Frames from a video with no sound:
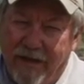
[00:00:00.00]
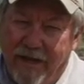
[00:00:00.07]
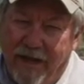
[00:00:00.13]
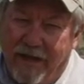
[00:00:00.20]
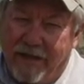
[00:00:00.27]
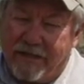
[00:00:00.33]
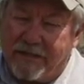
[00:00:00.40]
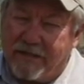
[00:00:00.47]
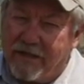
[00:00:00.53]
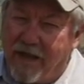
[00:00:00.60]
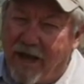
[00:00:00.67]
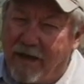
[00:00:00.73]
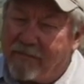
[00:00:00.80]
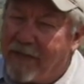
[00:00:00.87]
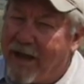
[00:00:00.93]
And it's
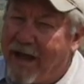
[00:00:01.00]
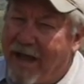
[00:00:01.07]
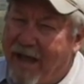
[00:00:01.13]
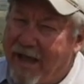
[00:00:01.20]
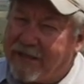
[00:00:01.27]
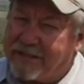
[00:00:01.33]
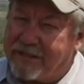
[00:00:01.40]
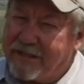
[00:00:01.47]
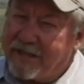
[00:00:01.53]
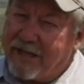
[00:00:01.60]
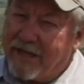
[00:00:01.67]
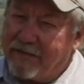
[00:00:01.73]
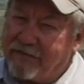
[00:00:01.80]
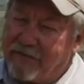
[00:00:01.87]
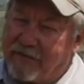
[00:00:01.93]
not by
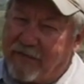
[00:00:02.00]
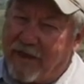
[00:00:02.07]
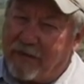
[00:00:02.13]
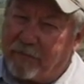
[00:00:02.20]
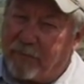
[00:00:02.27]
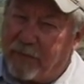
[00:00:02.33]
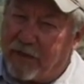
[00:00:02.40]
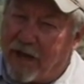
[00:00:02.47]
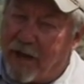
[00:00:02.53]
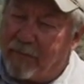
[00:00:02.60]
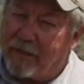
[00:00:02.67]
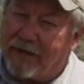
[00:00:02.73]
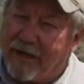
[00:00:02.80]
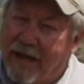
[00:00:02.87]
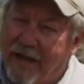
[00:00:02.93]
accident that that
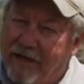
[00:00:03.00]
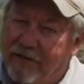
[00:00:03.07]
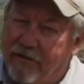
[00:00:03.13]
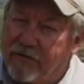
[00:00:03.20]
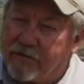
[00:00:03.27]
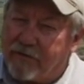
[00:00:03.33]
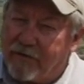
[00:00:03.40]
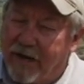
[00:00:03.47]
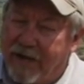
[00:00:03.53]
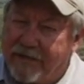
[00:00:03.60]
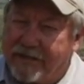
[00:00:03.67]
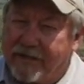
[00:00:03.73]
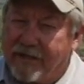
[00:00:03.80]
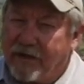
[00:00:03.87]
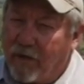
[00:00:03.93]
predominant land use,
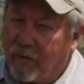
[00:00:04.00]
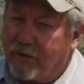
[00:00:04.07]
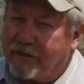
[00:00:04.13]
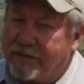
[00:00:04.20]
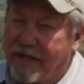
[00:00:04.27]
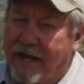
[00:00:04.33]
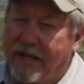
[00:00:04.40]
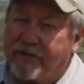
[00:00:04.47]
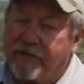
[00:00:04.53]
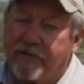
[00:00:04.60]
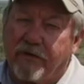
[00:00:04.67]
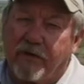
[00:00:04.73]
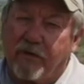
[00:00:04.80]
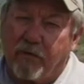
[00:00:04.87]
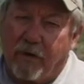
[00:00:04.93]
grazing, coincides with
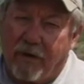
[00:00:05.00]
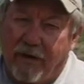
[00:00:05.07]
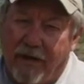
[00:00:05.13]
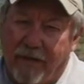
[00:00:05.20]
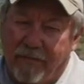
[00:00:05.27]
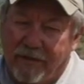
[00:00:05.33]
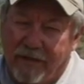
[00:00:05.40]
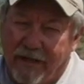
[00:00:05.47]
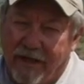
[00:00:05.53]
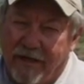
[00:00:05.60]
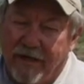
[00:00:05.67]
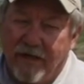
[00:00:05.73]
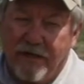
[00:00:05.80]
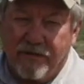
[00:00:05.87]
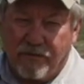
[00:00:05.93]
good quail habitat.
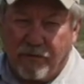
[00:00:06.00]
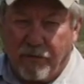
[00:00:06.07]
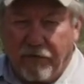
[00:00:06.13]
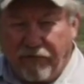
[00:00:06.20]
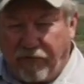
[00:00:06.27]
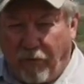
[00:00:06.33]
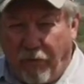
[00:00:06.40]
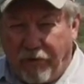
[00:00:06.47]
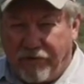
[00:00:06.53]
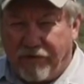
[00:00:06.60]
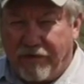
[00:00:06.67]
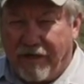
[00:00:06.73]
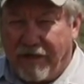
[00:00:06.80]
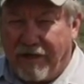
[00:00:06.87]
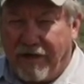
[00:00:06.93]
So we're
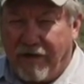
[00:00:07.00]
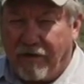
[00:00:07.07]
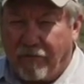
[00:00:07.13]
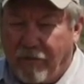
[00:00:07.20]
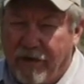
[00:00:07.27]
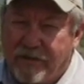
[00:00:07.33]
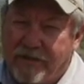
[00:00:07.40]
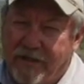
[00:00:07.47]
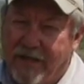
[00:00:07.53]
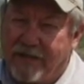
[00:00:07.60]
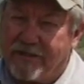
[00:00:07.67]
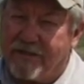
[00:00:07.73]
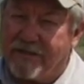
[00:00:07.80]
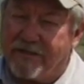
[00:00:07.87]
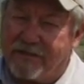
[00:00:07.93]
fortunate here in West
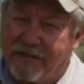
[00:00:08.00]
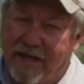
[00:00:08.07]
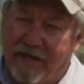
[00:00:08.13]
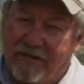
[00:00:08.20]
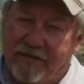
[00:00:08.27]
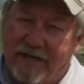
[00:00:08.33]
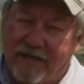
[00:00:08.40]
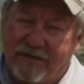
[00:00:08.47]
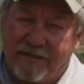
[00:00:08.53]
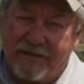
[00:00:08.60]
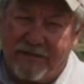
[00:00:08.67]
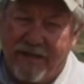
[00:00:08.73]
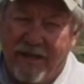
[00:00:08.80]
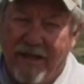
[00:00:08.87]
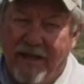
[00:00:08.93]
Texas and South
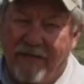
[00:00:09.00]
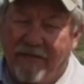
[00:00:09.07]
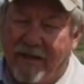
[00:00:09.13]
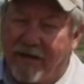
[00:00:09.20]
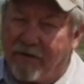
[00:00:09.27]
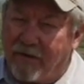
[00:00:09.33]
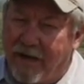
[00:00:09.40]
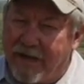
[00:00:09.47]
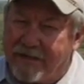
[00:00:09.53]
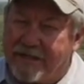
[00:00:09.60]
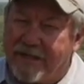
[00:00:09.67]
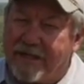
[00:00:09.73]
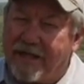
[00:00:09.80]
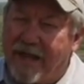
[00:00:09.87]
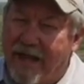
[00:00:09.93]
Texas that
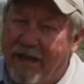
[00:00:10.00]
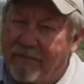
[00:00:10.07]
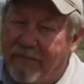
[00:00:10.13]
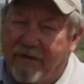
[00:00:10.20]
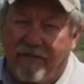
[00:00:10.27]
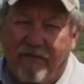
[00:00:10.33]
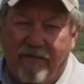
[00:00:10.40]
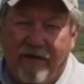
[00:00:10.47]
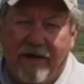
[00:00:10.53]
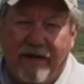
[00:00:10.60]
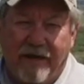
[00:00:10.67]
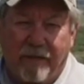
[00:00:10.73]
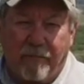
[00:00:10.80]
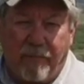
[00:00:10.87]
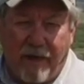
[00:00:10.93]
grazing can be very
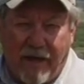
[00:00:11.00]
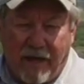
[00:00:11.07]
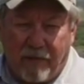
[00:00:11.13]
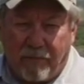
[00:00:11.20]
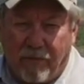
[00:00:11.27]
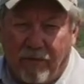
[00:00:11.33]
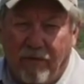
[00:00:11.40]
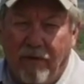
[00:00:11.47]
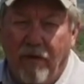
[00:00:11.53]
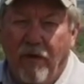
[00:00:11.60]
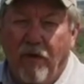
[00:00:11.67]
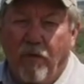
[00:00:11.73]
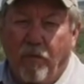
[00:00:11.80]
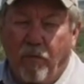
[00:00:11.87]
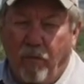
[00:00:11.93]
compatible
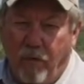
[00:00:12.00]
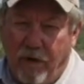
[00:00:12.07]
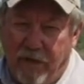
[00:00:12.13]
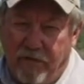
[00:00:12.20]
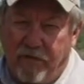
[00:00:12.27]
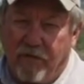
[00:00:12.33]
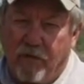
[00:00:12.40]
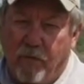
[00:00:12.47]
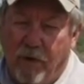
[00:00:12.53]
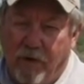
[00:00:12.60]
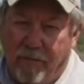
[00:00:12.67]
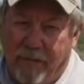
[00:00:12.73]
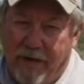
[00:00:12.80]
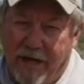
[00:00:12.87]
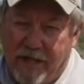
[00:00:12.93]
with quail
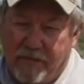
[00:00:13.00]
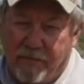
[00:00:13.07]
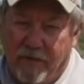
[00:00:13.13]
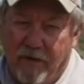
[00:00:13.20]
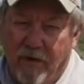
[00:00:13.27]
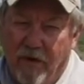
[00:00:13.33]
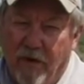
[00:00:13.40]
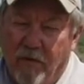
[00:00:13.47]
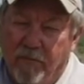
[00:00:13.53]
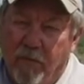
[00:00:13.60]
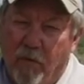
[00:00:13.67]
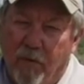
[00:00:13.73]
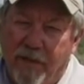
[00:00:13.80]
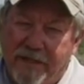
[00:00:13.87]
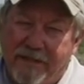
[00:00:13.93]
management.
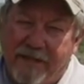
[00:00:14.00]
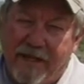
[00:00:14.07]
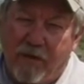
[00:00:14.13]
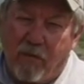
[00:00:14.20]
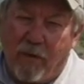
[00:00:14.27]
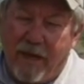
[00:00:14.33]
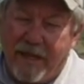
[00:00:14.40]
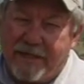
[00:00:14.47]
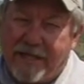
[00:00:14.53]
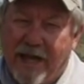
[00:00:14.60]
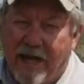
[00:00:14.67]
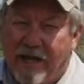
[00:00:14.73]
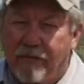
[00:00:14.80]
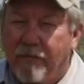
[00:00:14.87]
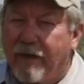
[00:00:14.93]
But we seek ways,
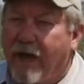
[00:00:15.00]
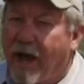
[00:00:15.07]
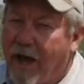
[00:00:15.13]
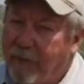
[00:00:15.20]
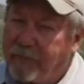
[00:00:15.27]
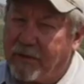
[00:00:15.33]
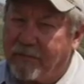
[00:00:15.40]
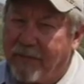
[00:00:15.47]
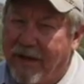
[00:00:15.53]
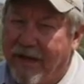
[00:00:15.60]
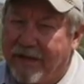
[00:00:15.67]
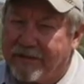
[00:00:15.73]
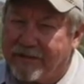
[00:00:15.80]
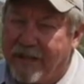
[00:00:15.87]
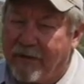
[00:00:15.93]
how can we
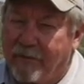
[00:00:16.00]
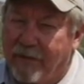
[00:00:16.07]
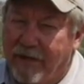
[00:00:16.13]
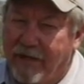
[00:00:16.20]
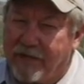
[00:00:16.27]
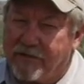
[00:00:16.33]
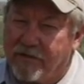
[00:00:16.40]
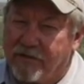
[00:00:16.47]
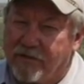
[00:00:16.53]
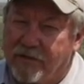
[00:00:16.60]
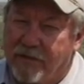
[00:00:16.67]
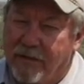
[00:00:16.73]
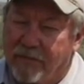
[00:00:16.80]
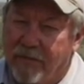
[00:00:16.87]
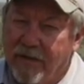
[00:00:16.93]
optimize that
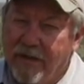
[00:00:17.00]
relationship?